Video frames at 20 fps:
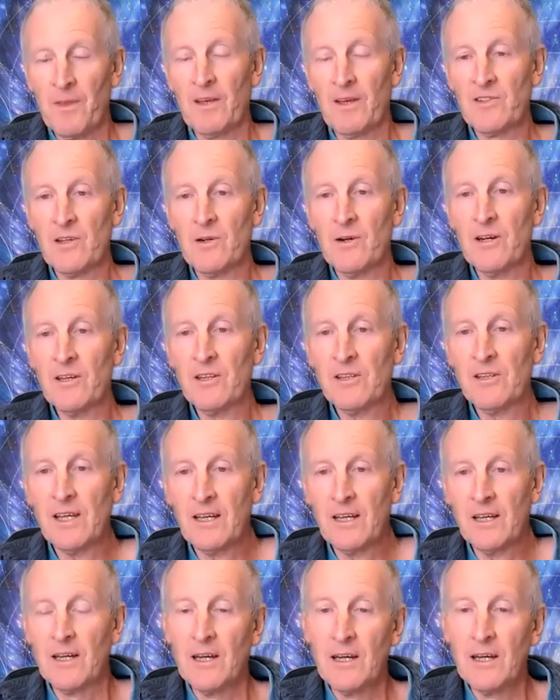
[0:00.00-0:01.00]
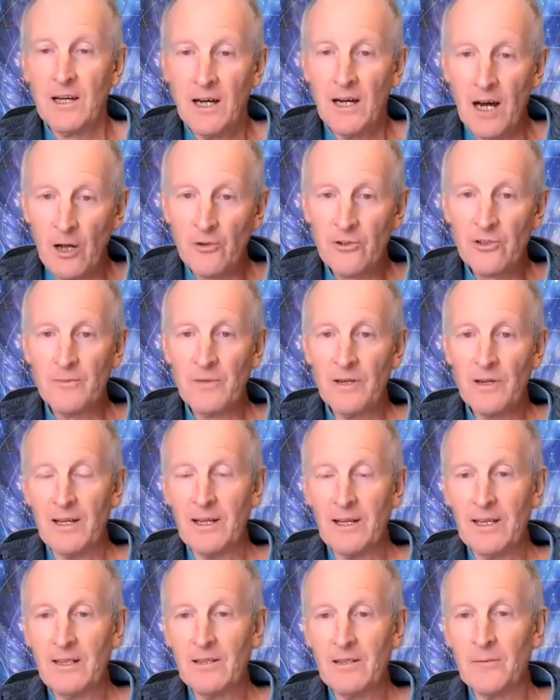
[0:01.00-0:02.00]
So I think
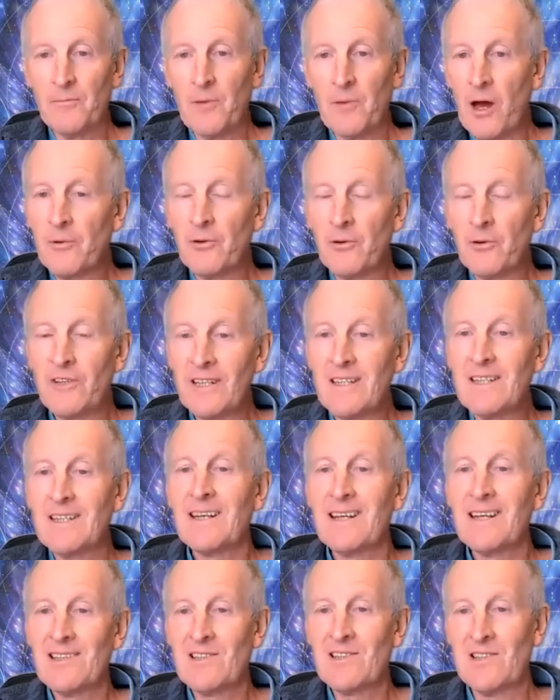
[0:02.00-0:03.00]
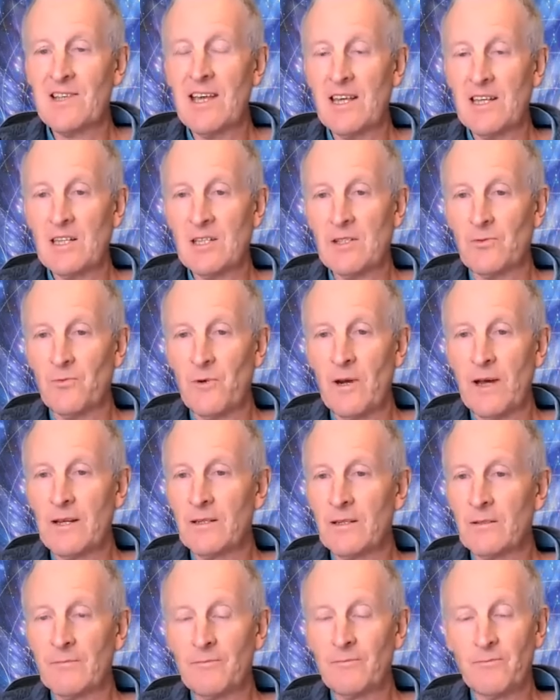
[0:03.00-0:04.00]
ultimately the Bible didn't exist
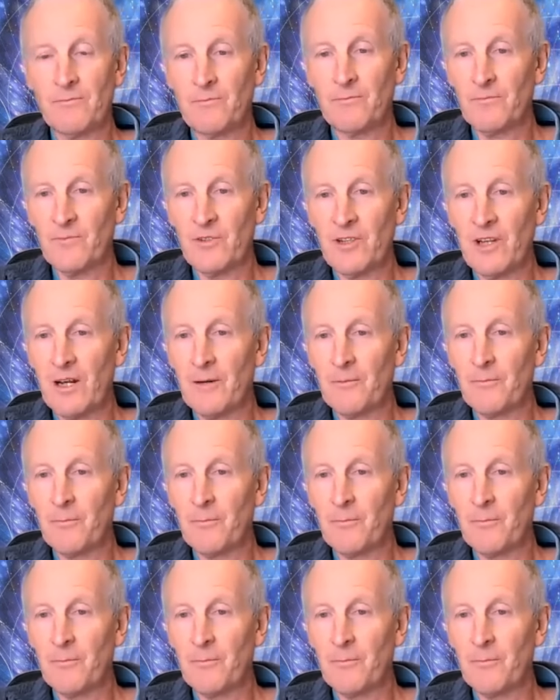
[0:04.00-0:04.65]
when you know